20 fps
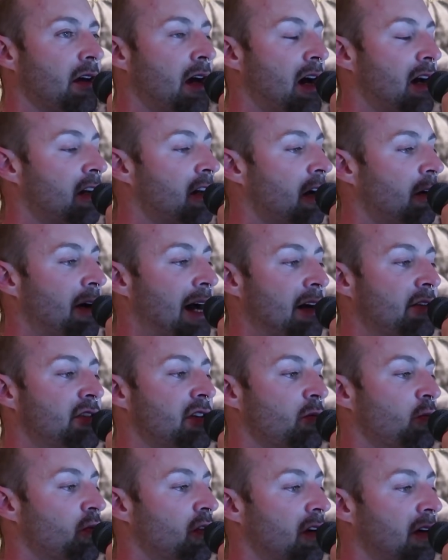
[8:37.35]
uh, go
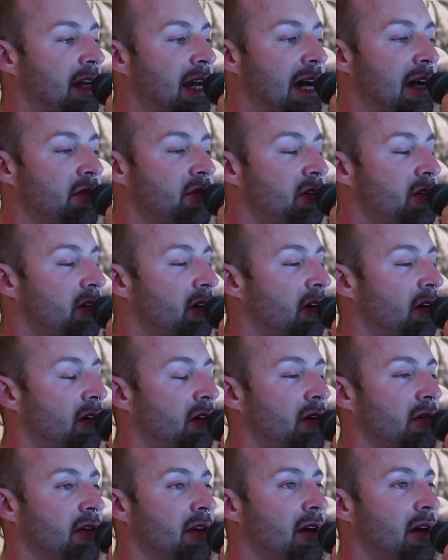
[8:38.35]
out and work out
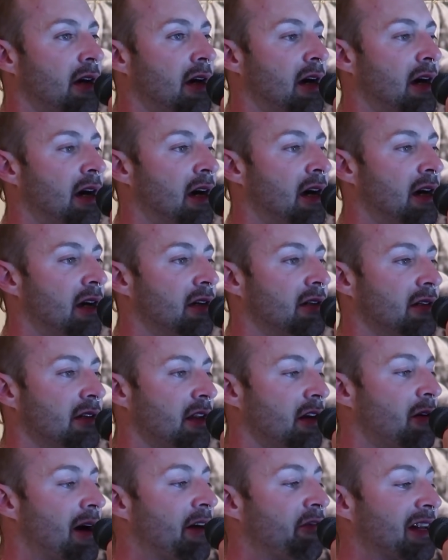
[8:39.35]
on, uh,
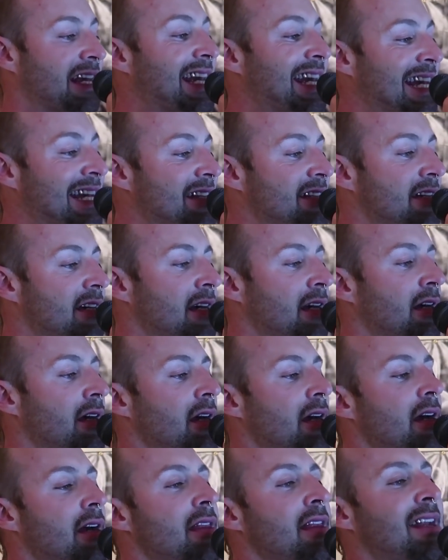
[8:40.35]
you know, after eating,
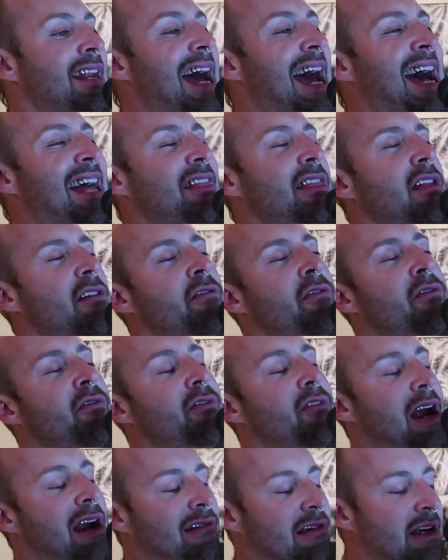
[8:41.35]
then at the
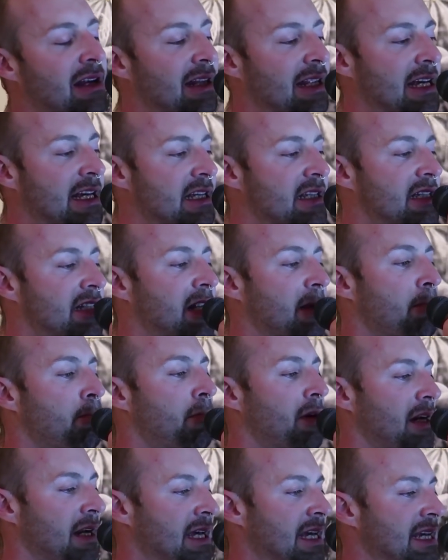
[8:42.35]
very least,
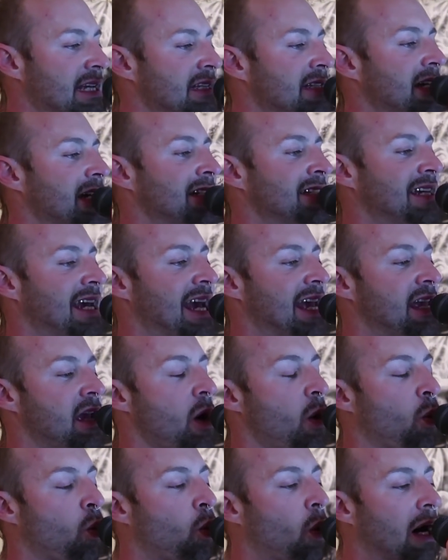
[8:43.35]
please take
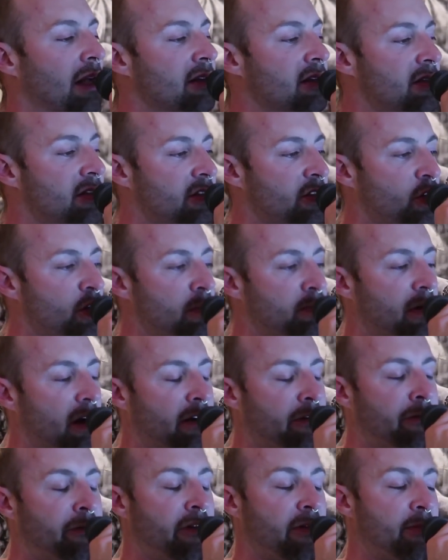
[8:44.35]
one scoop
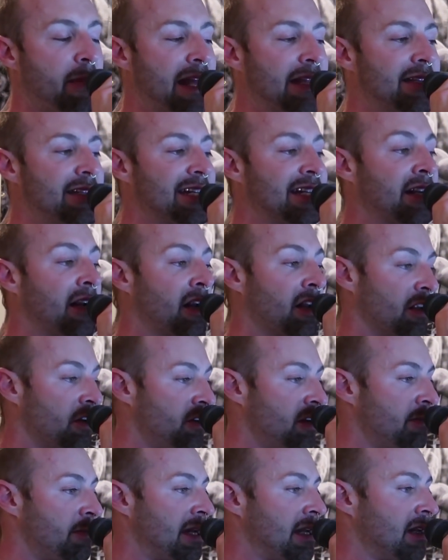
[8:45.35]
of fermented
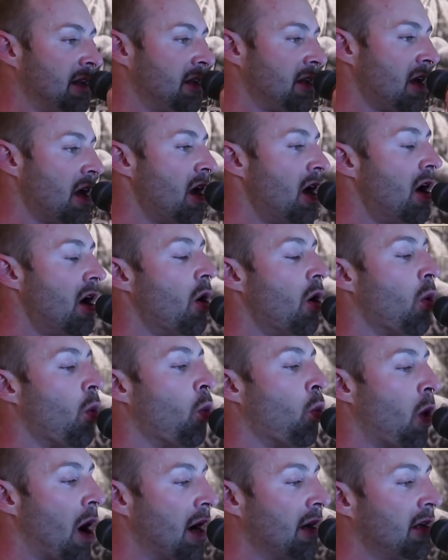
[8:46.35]
glutamine,
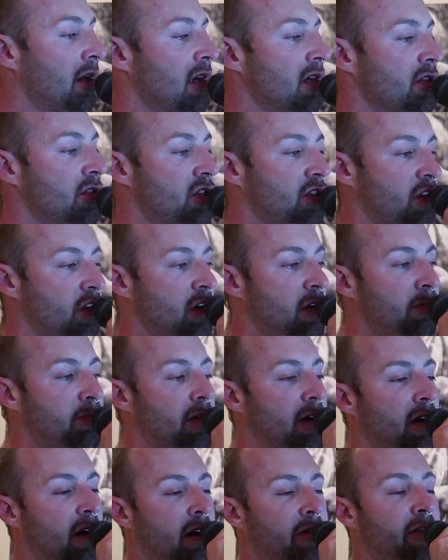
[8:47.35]
one scoop
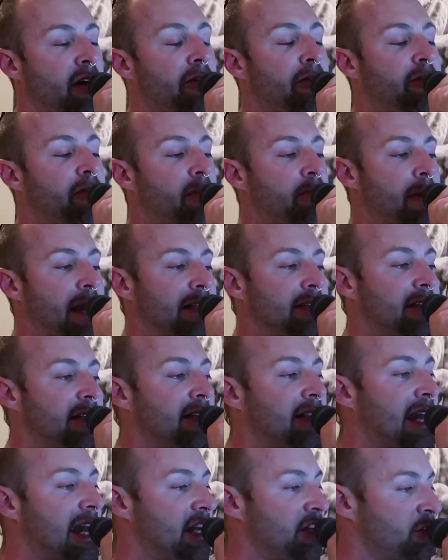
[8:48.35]
of
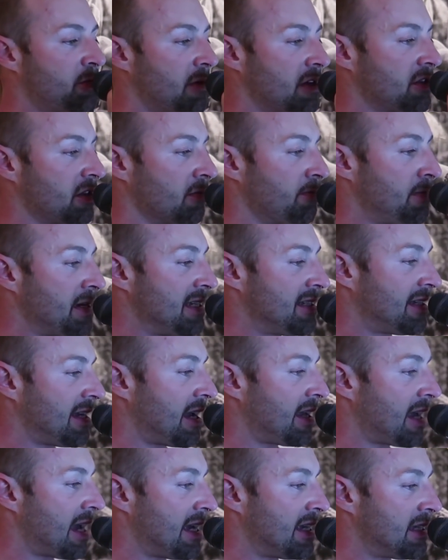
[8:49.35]
fermented caged muscle B C
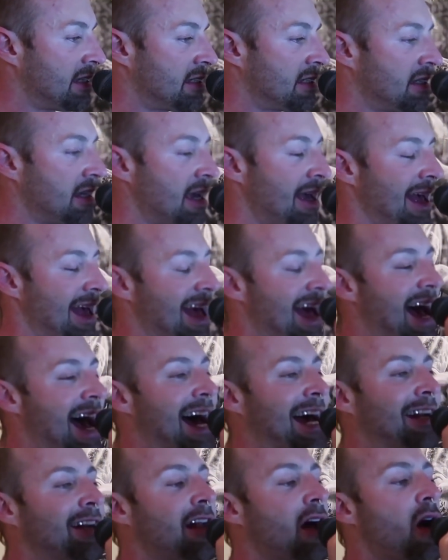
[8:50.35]
A As,
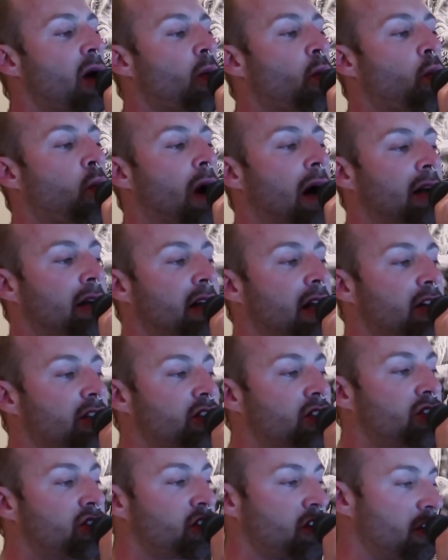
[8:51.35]
and one
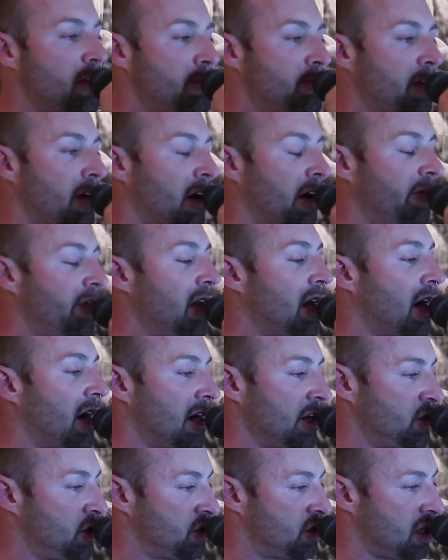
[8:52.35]
scoop of your
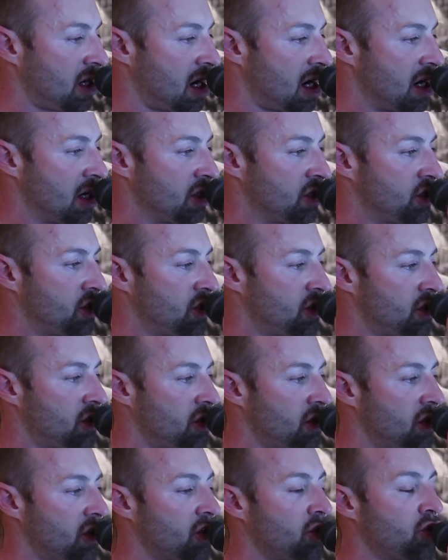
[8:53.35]
hydrocharge.
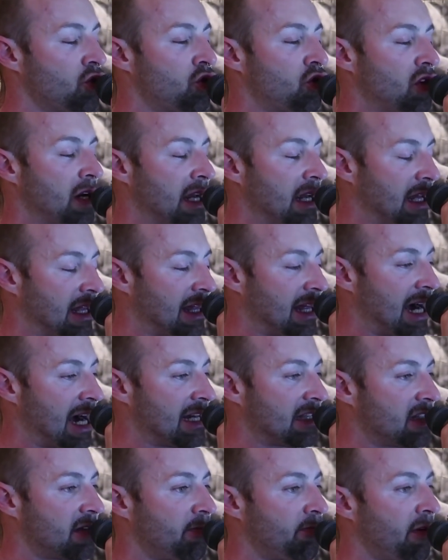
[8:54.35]
Drink
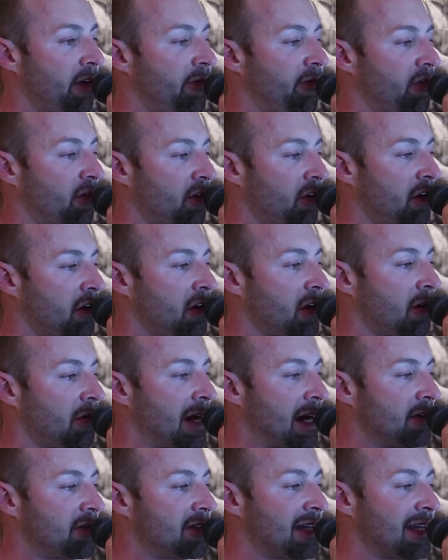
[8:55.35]
that before you
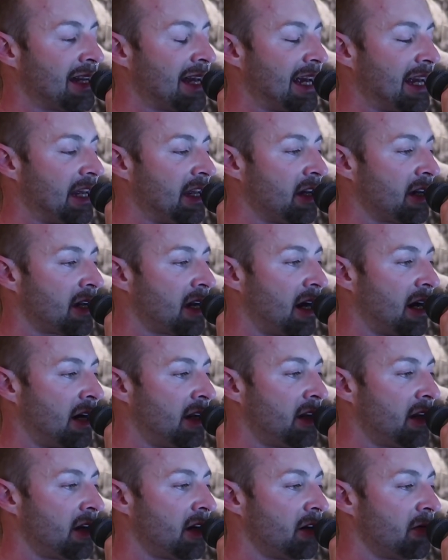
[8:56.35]
go out and hit your
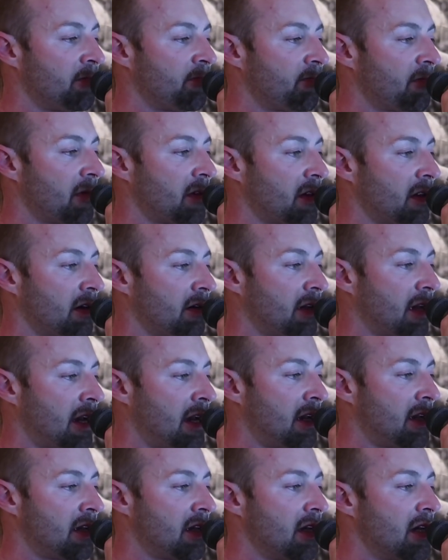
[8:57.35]
cardio,
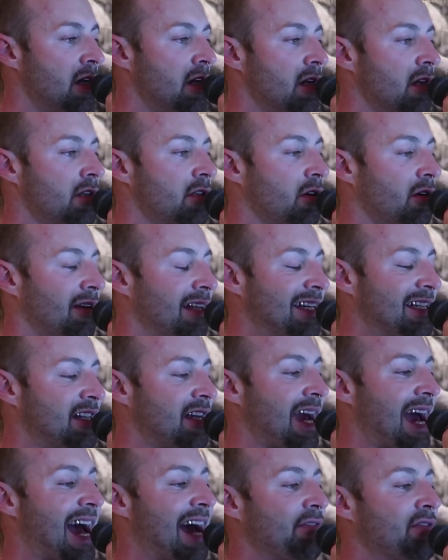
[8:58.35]
okay? So at least
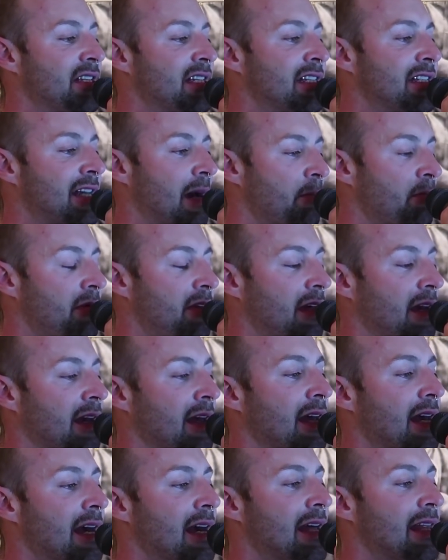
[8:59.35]
you have
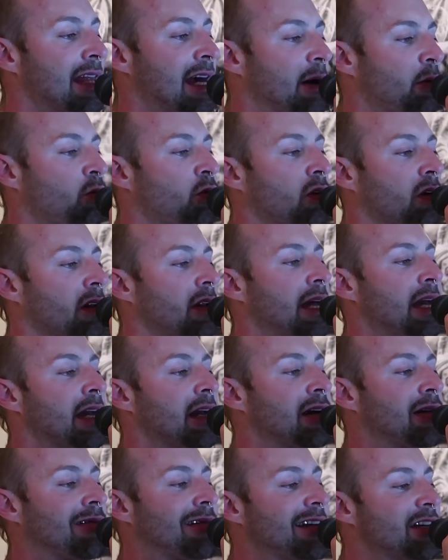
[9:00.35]
something that will
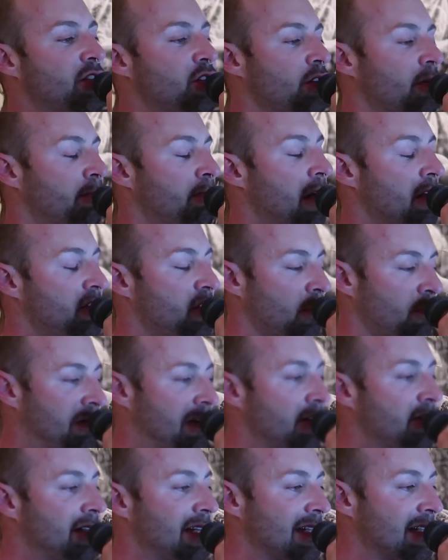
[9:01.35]
increase your muscle
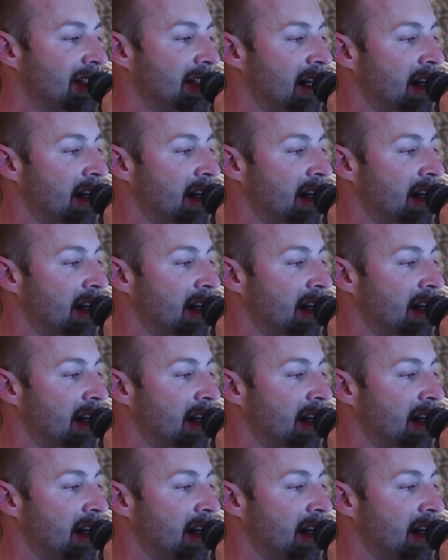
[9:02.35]
protein